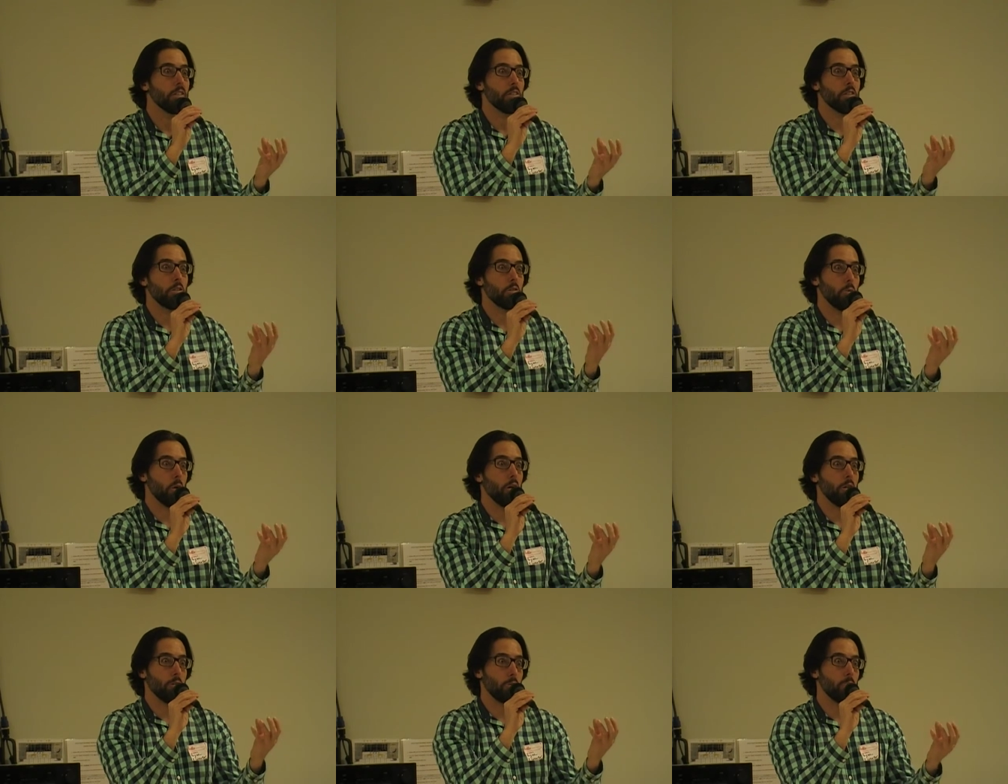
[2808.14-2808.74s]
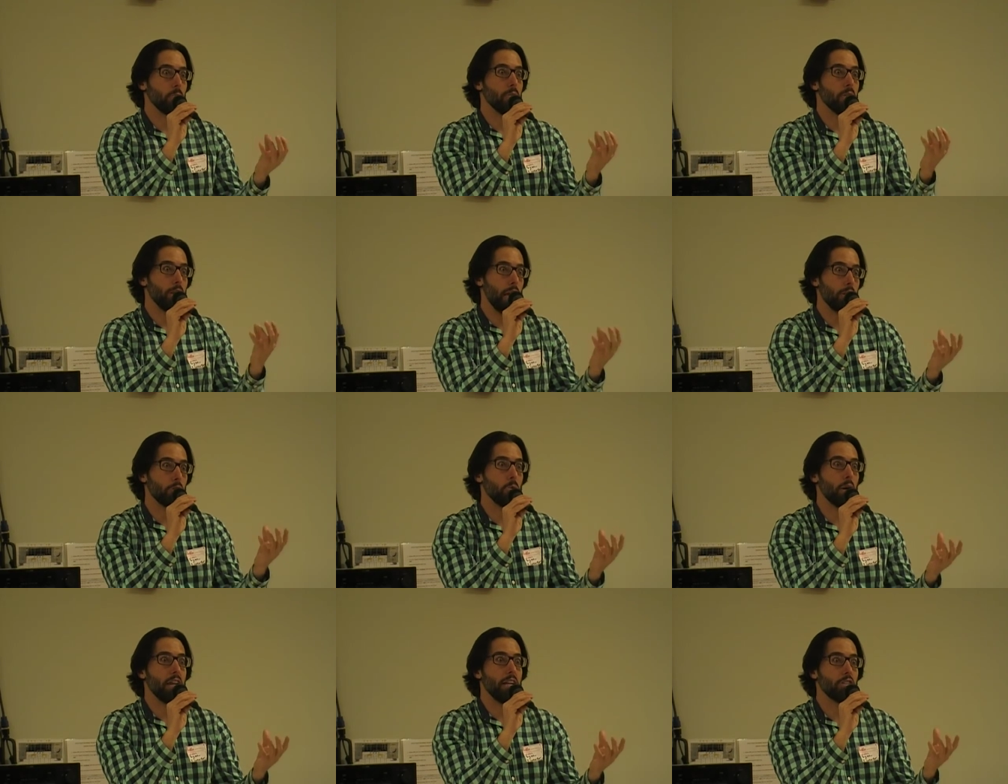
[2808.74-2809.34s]
That's why,
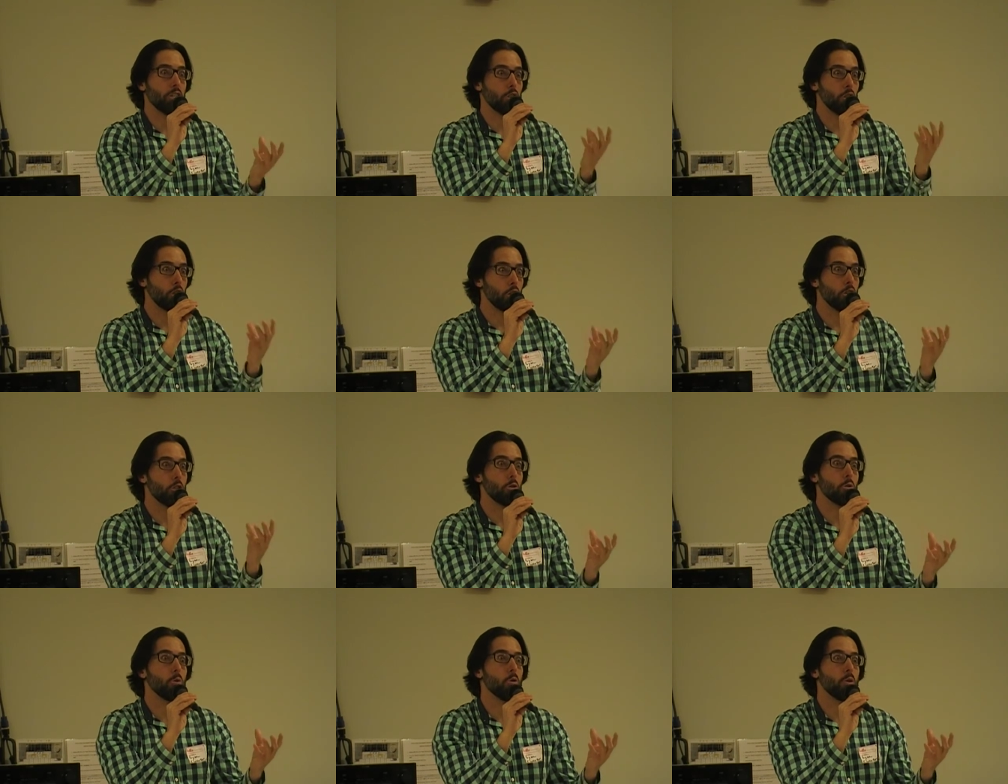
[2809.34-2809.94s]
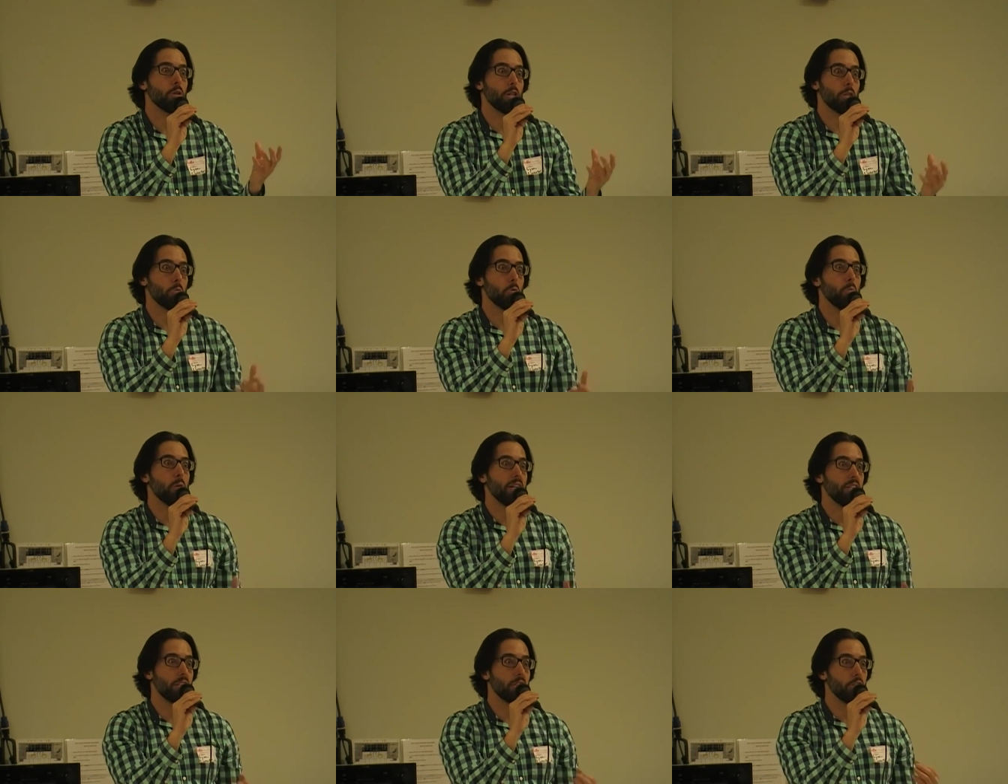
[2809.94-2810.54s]
that's why that's a good tool, because we're
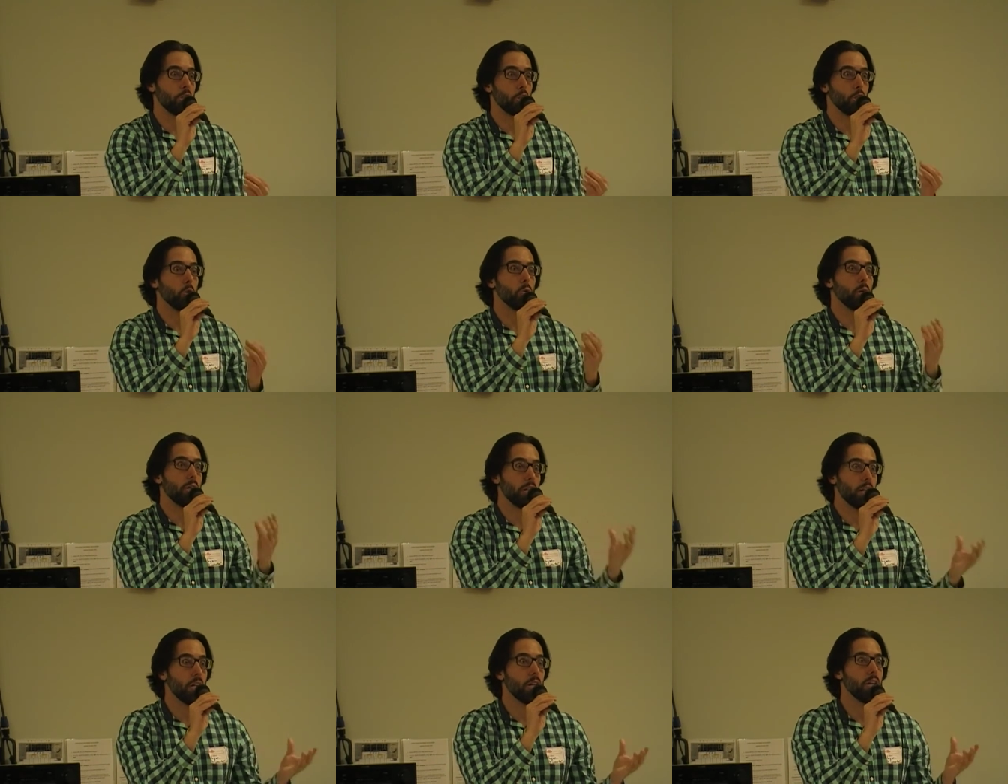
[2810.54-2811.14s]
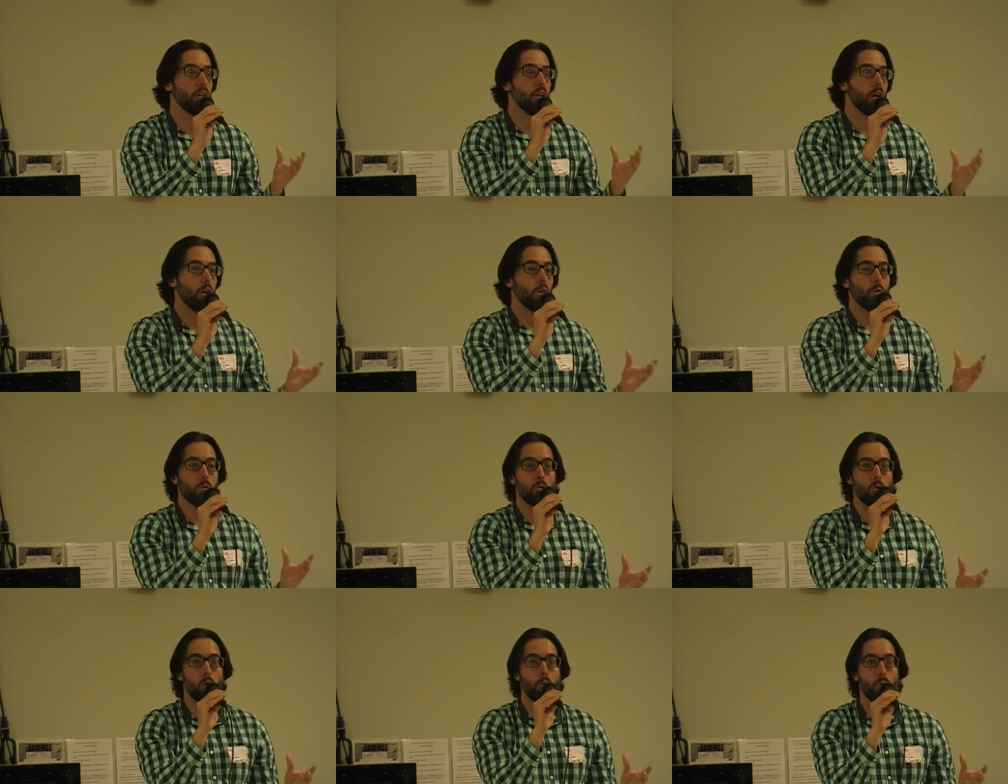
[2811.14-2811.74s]
basically tricking the
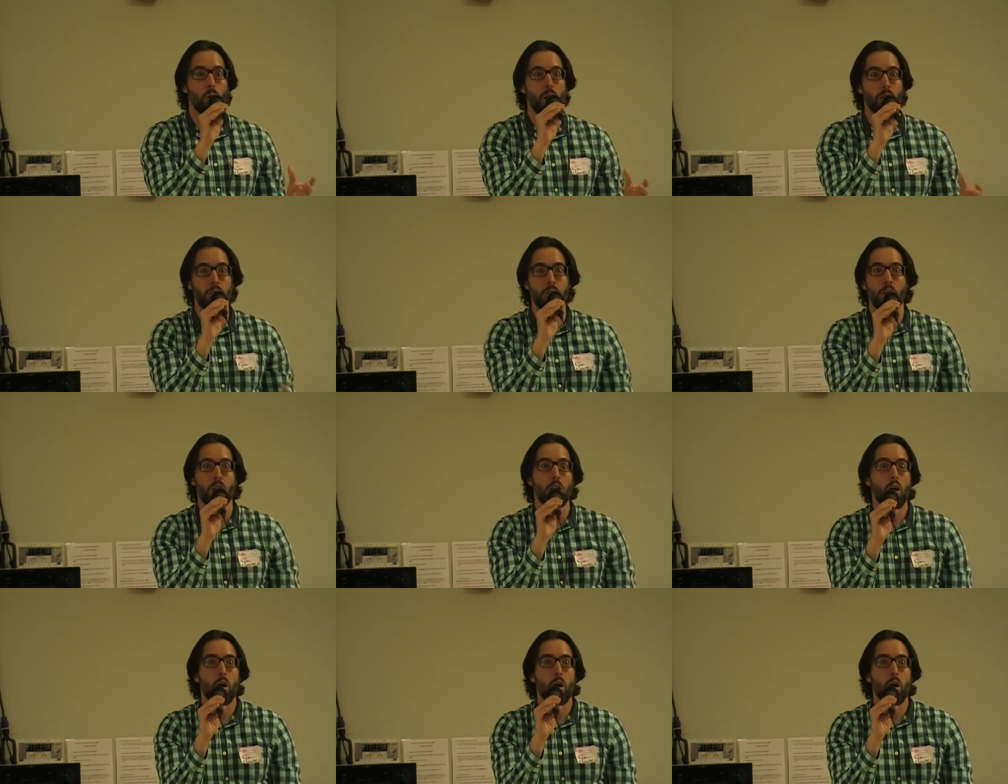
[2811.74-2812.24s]
cormorants.